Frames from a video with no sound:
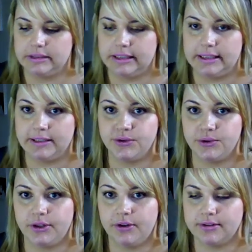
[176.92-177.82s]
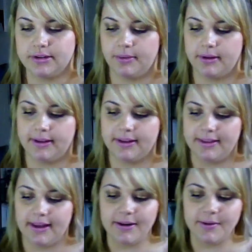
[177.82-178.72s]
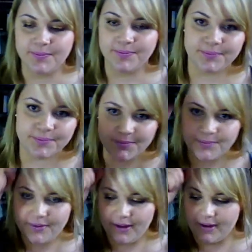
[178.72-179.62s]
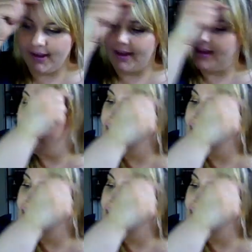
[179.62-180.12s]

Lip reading: get it dirty or something like that. Okay,